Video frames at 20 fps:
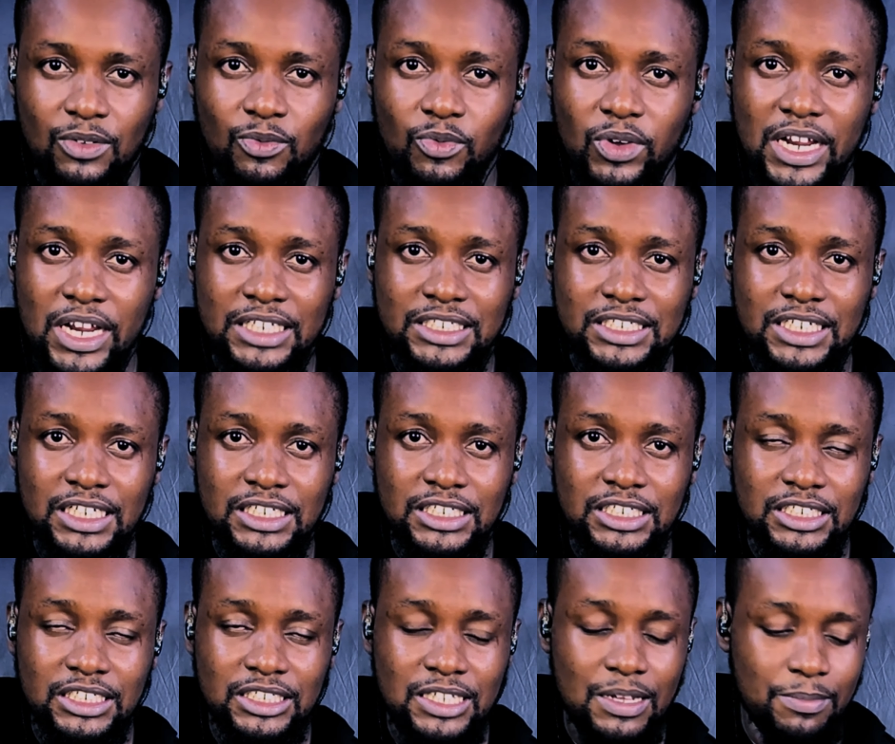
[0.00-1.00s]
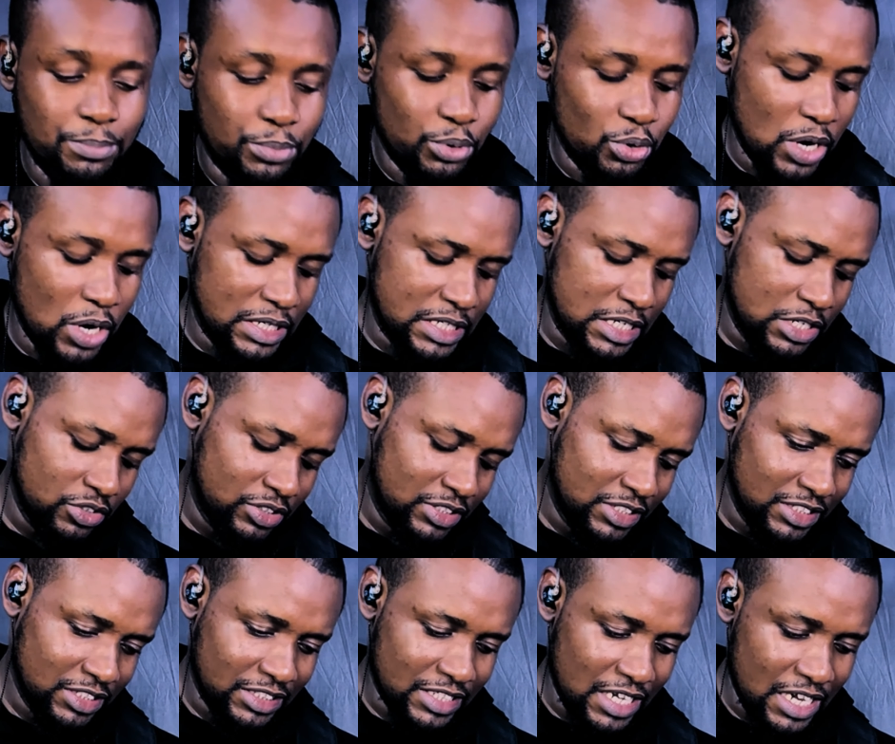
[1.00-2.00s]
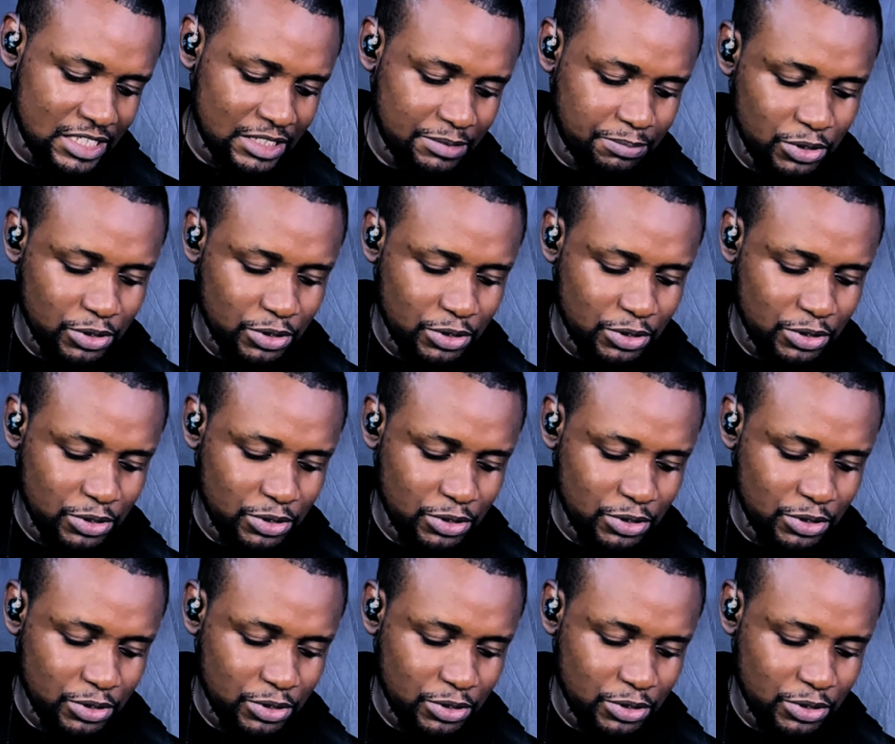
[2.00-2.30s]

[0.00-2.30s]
When I change tempo and I notice that it's